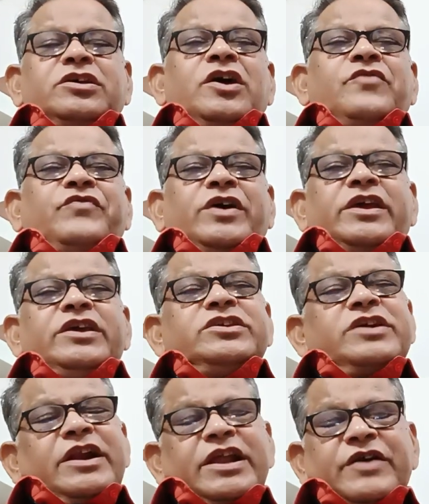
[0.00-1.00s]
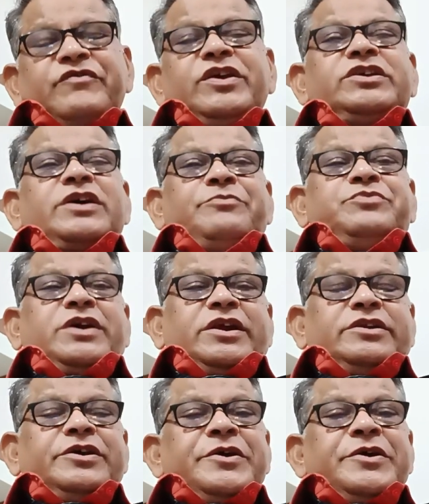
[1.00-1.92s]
for each and every subject.